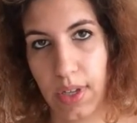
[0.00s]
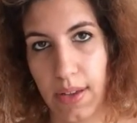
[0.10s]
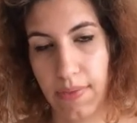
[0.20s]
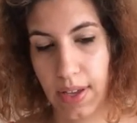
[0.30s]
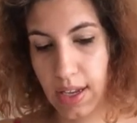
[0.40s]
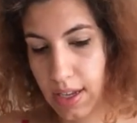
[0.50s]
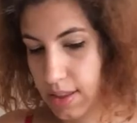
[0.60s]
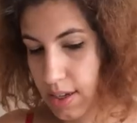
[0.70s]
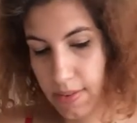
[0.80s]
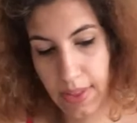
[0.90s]
If
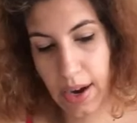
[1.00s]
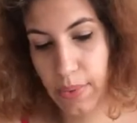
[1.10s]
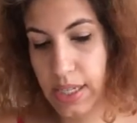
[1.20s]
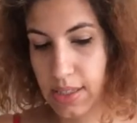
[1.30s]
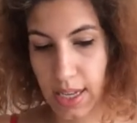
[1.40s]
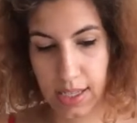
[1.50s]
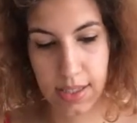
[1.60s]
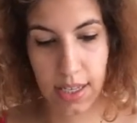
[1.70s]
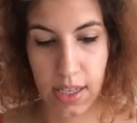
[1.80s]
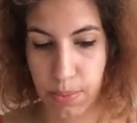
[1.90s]
none of that resonates,
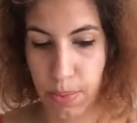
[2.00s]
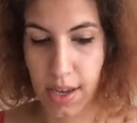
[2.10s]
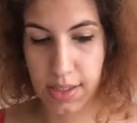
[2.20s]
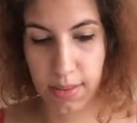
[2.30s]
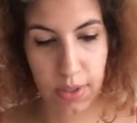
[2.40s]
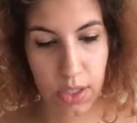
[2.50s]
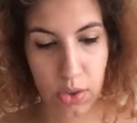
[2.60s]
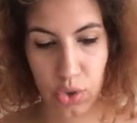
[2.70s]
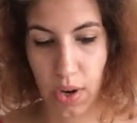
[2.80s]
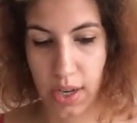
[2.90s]
it's possibly
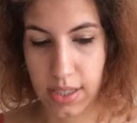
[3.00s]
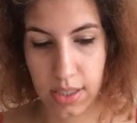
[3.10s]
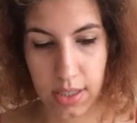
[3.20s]
trust,